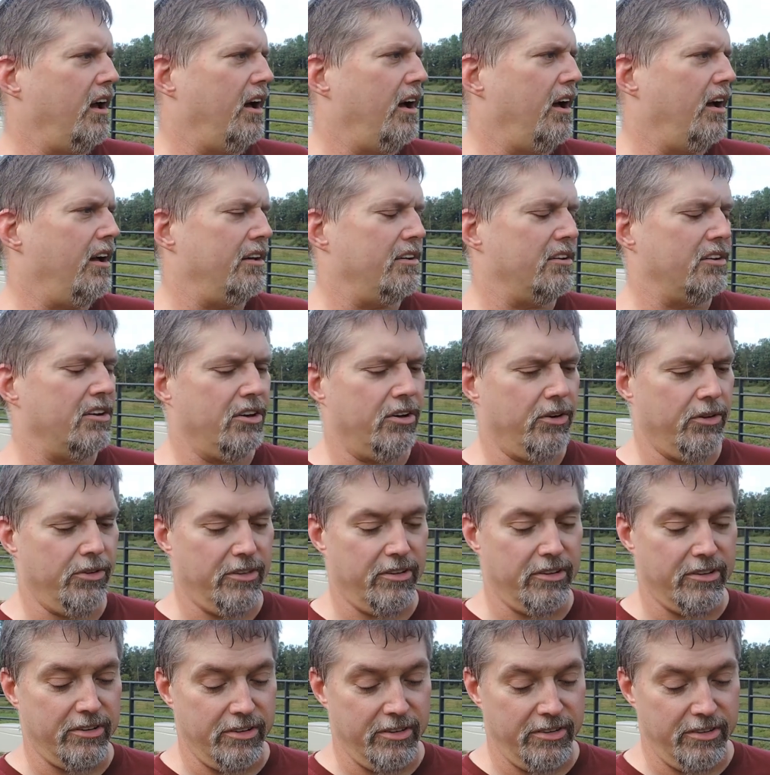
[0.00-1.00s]
You
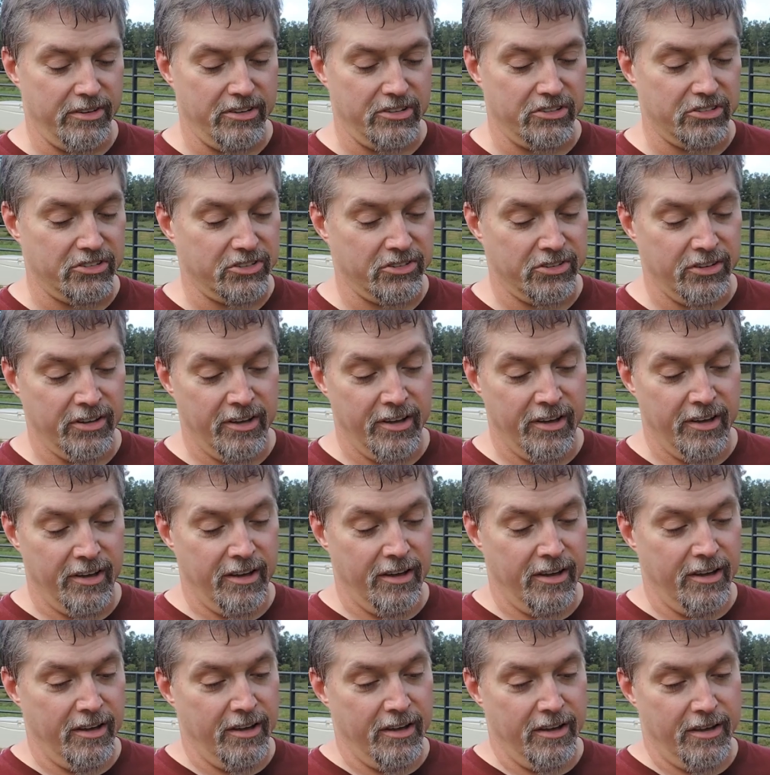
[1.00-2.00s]
know, this
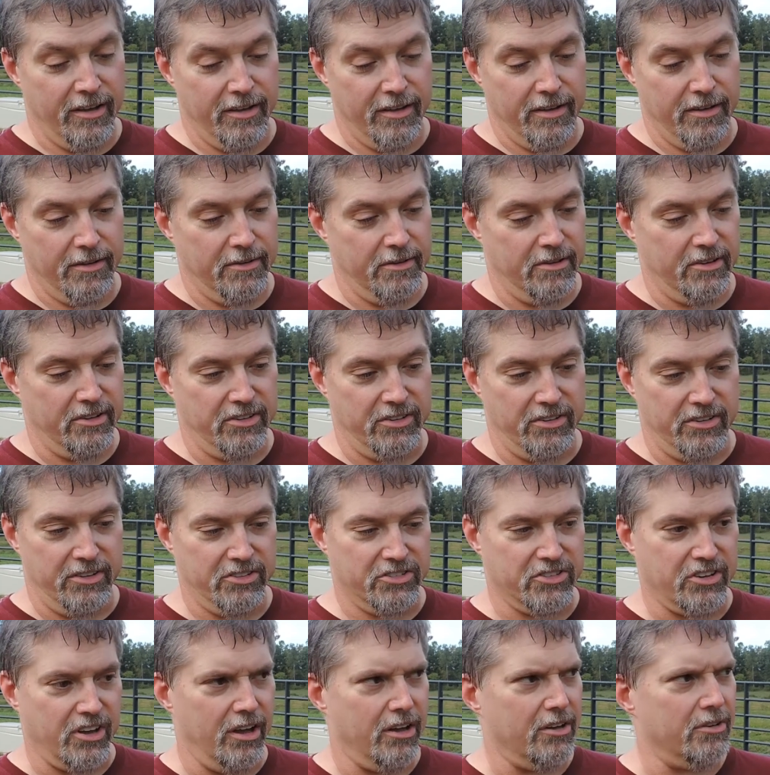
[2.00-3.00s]

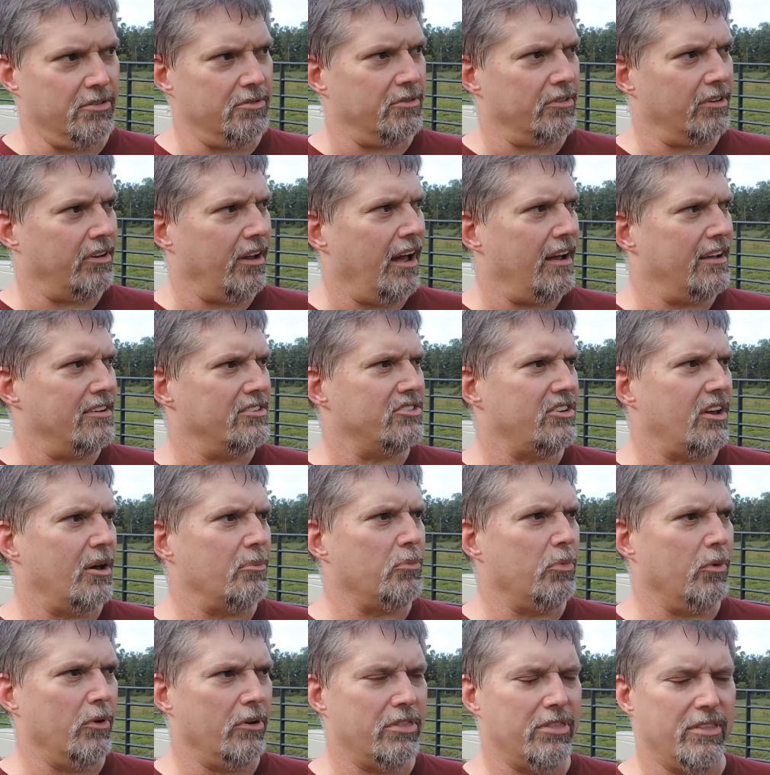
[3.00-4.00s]
gun lines
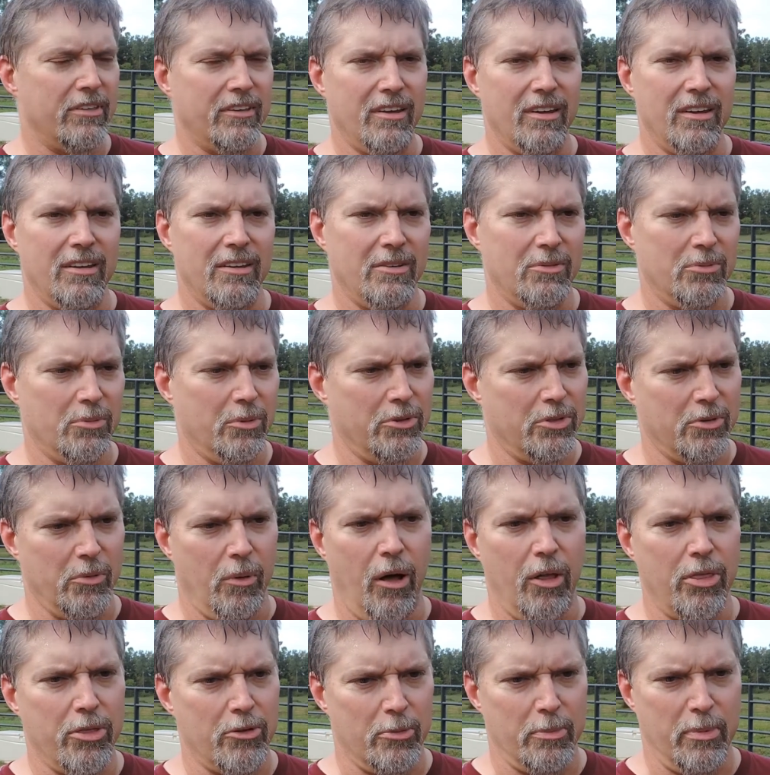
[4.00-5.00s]
up with the
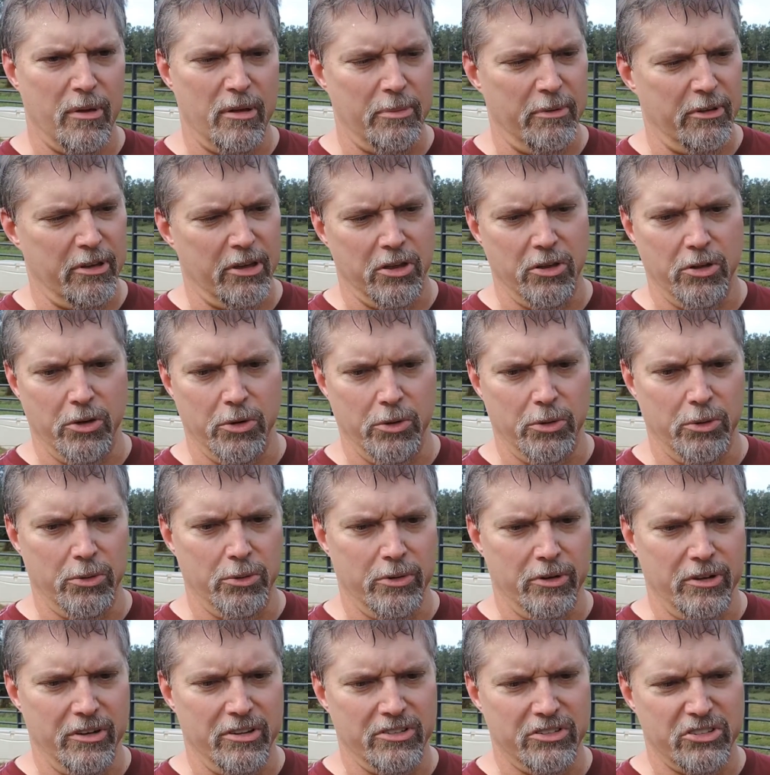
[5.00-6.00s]
Walther
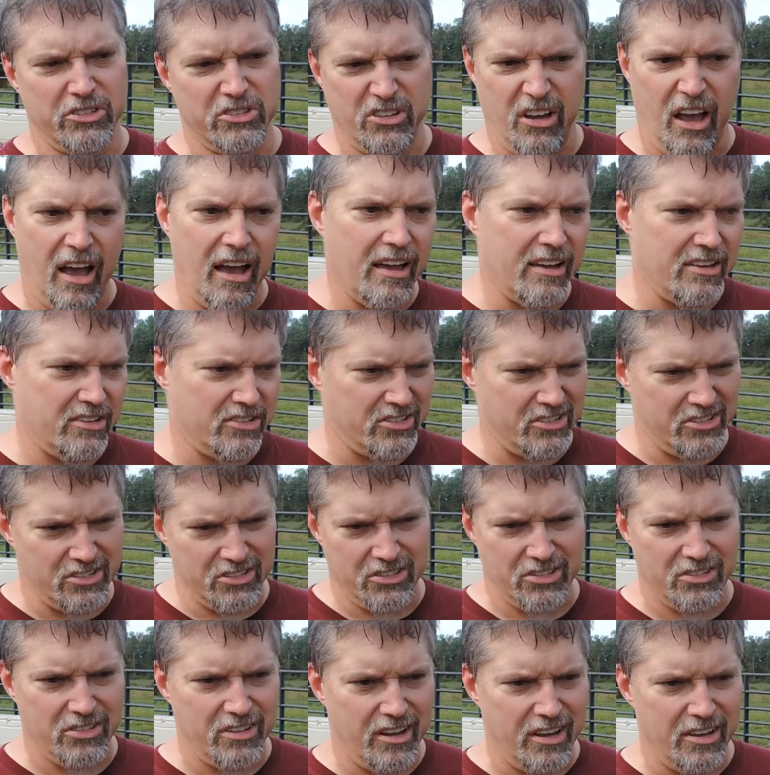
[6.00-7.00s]
PPQ in size
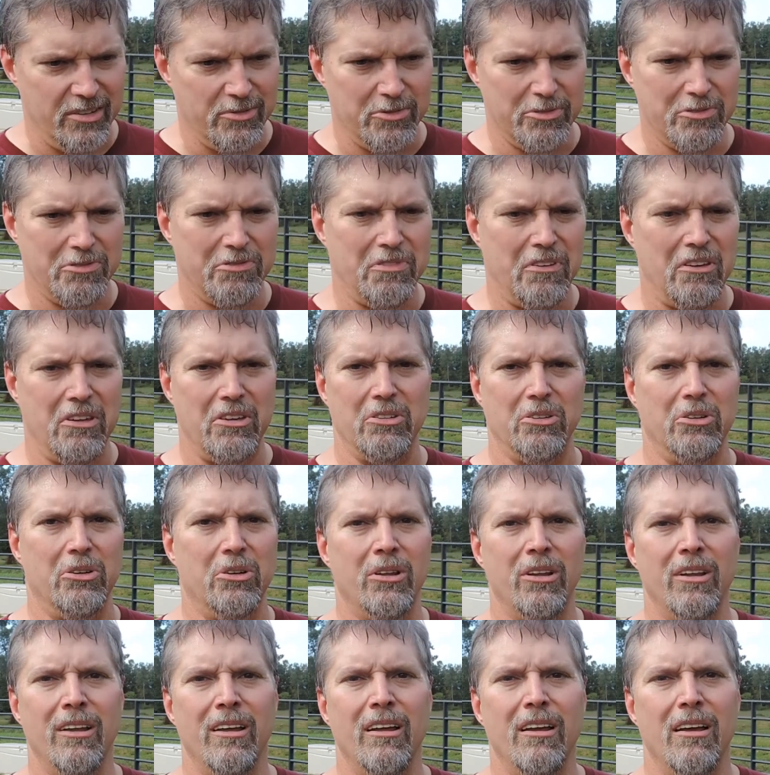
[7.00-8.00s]
and
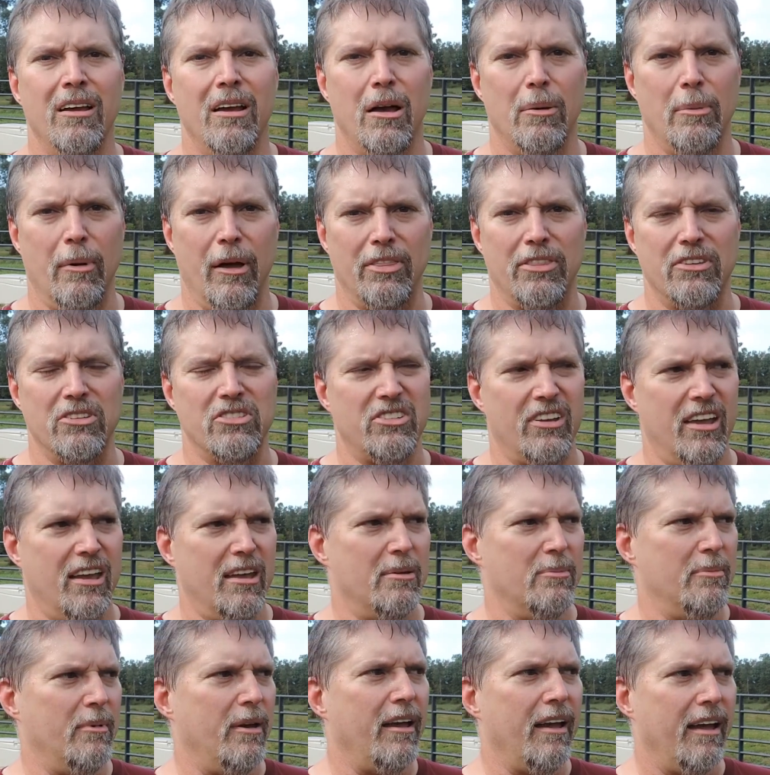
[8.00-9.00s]
feel about the
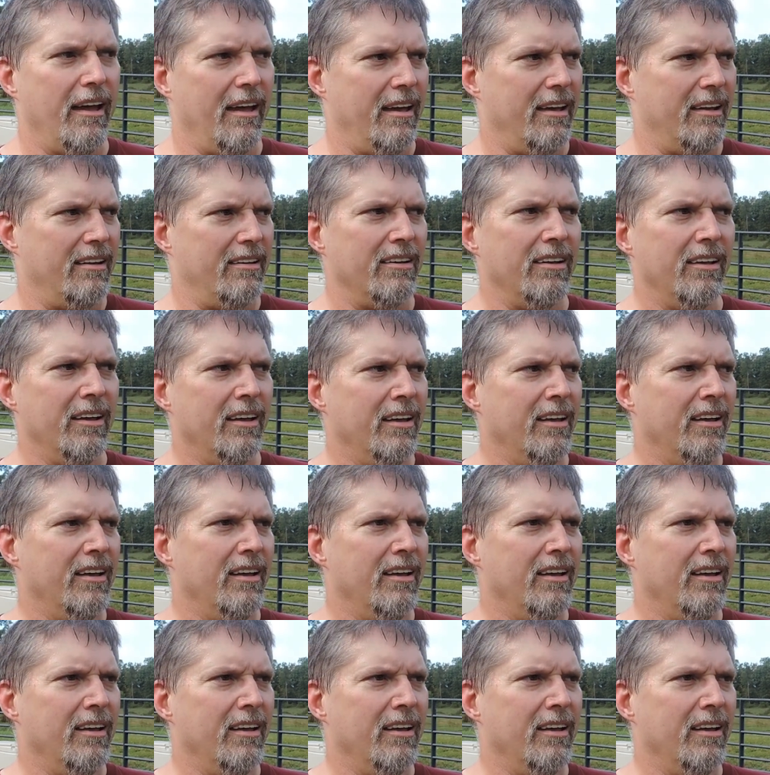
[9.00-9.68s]
same, and